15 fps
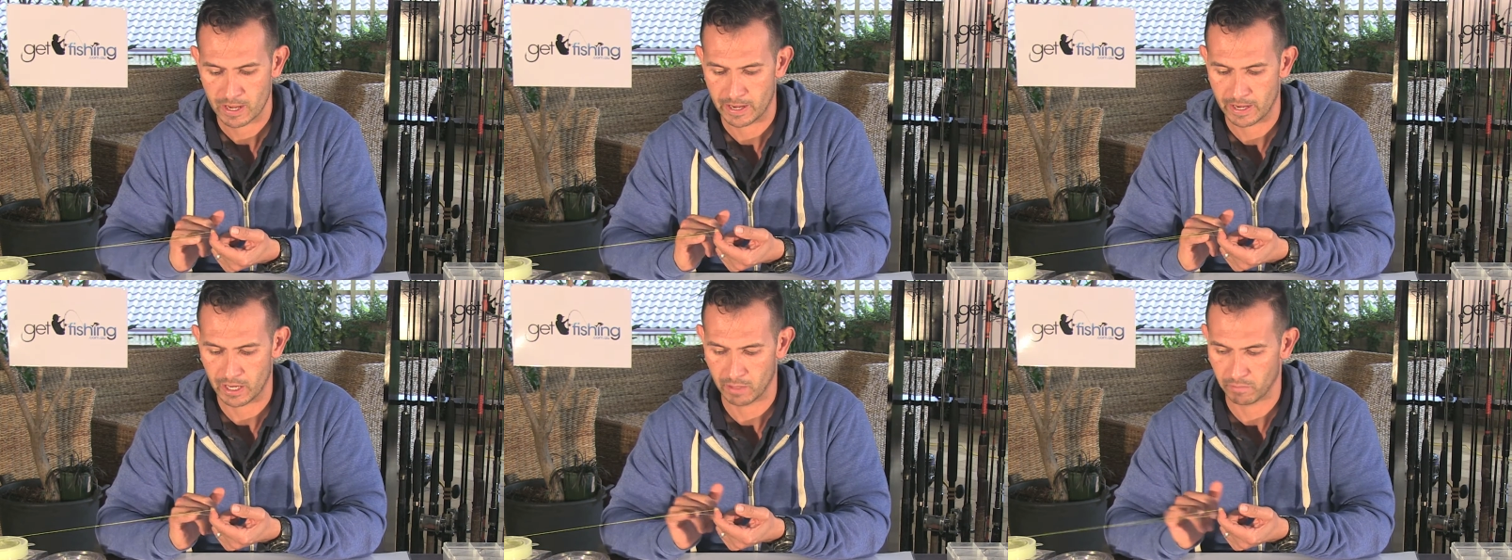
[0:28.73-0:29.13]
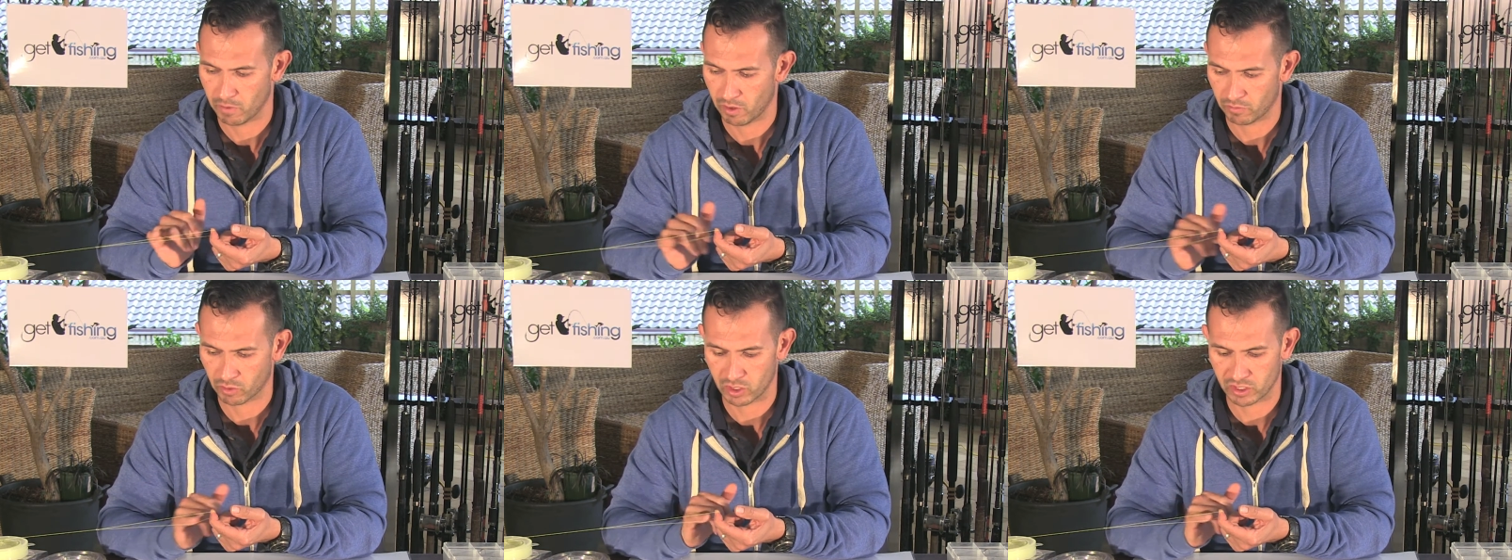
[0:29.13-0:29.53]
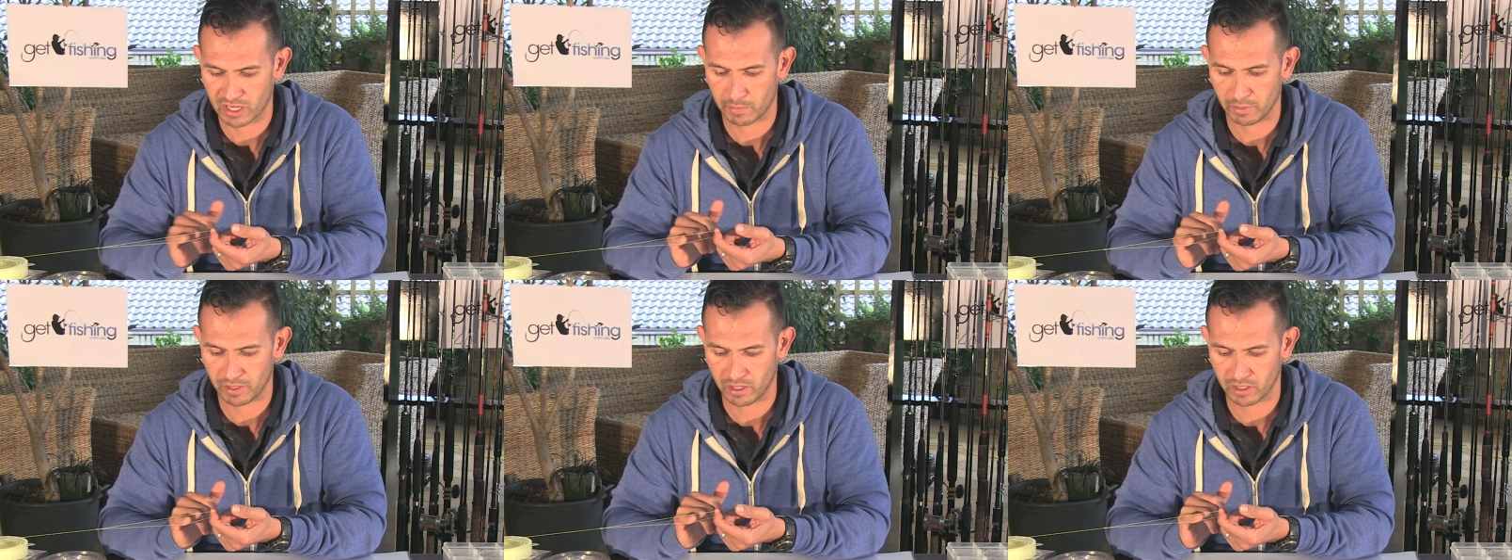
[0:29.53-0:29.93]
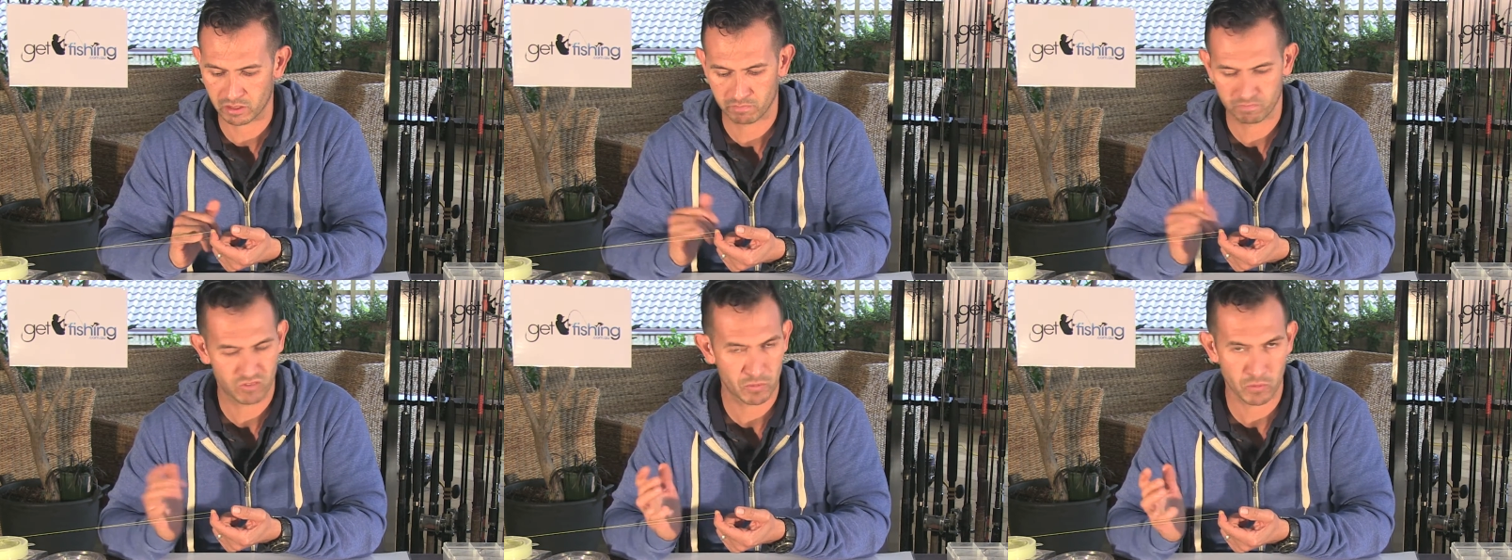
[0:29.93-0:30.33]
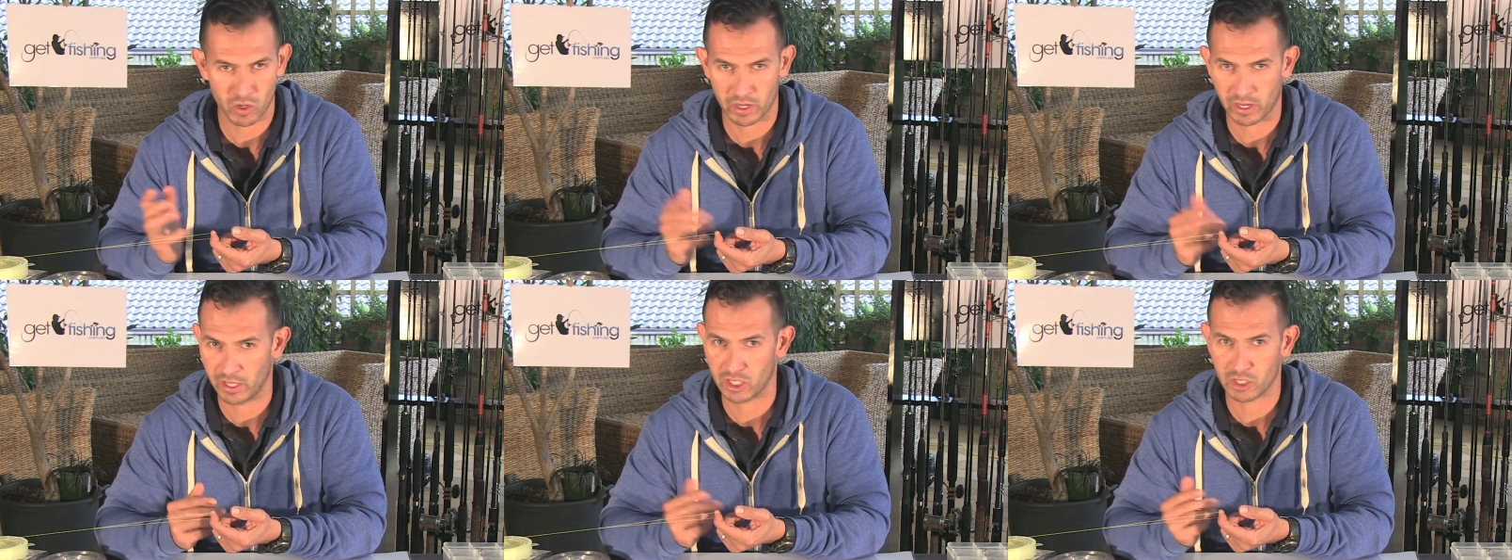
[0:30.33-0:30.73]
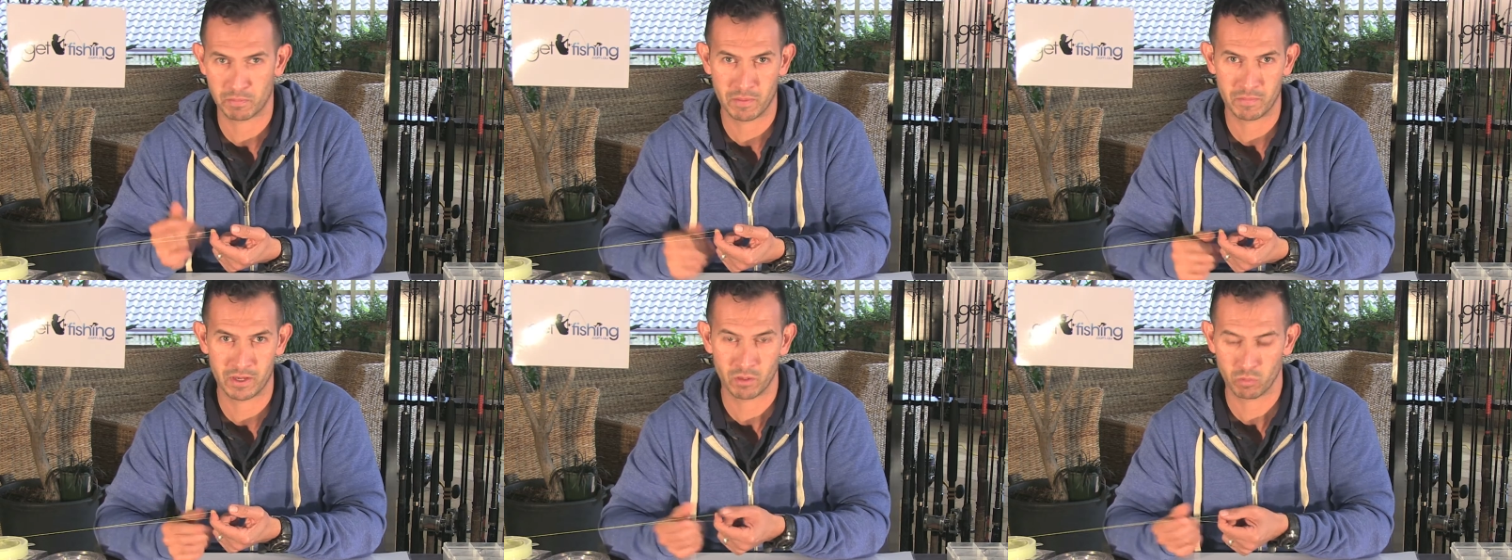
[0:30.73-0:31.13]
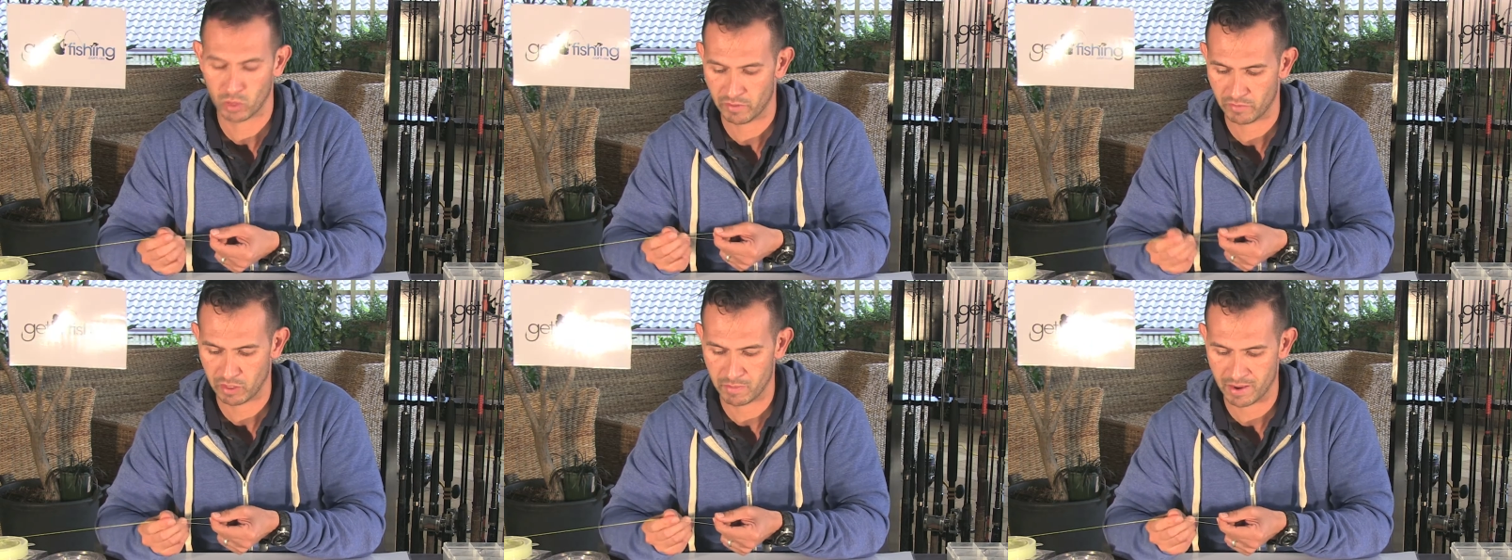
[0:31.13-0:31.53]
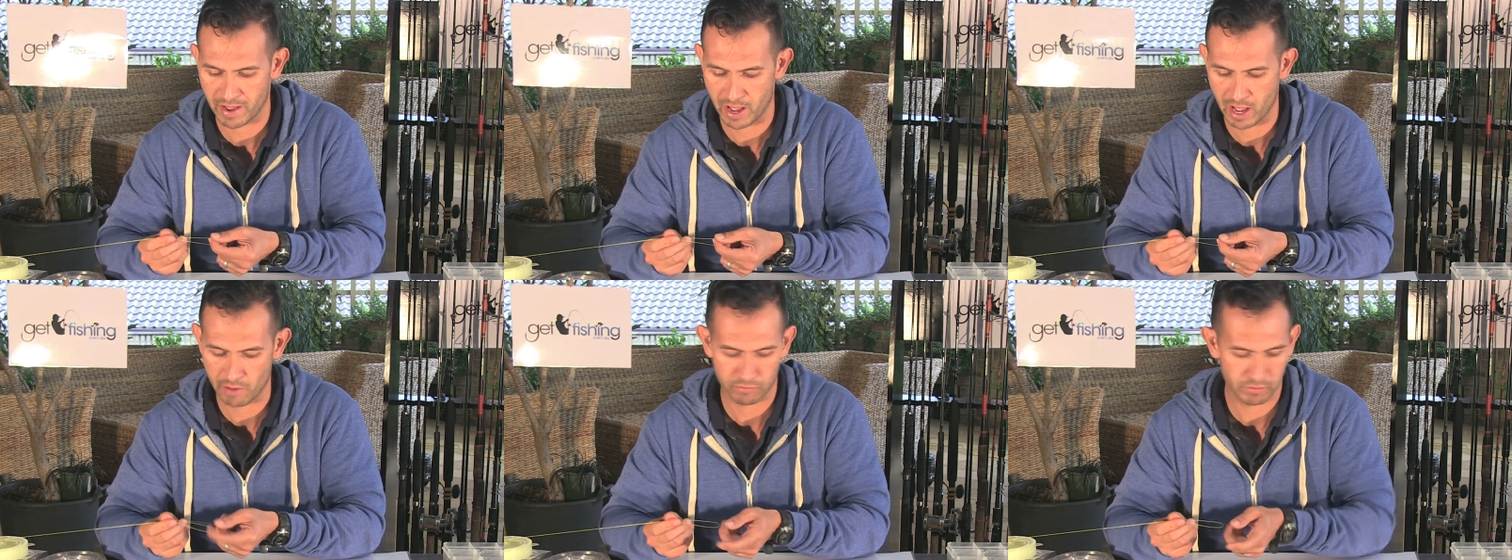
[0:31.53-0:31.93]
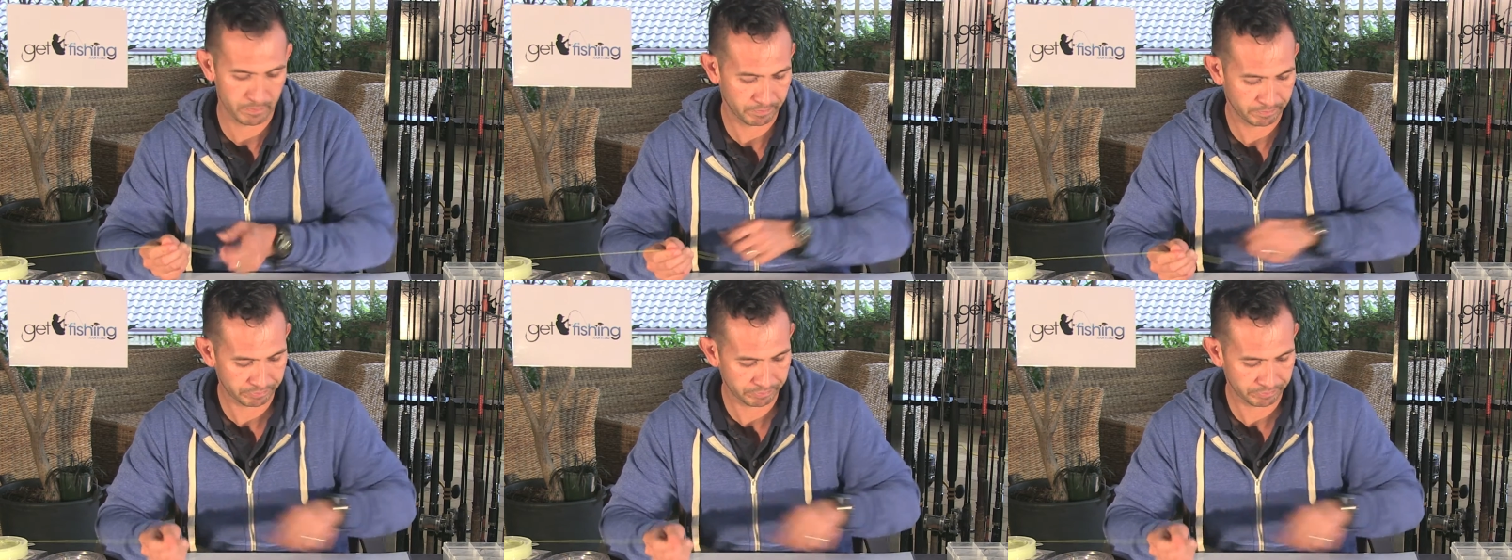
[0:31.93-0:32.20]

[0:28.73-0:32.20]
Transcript: Um, I've got a double in it, spider hitch, bimini, whatever you may have.